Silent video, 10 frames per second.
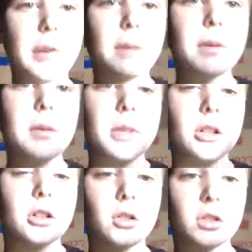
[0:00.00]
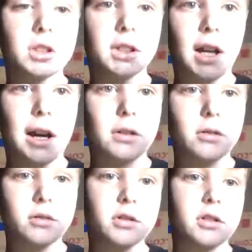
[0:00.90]
probably be no
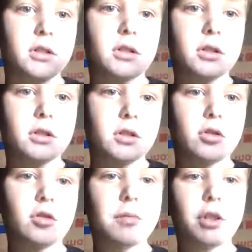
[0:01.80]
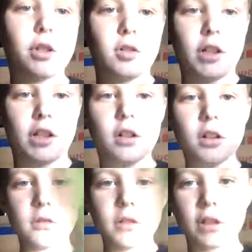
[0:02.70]
sound. So don't be like,
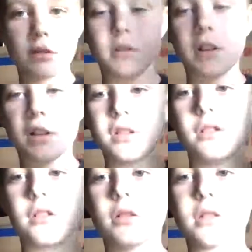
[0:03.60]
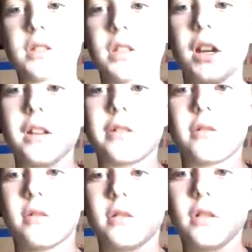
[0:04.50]
wait, why is there no
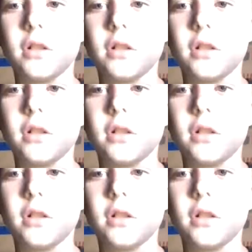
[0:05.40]
sound?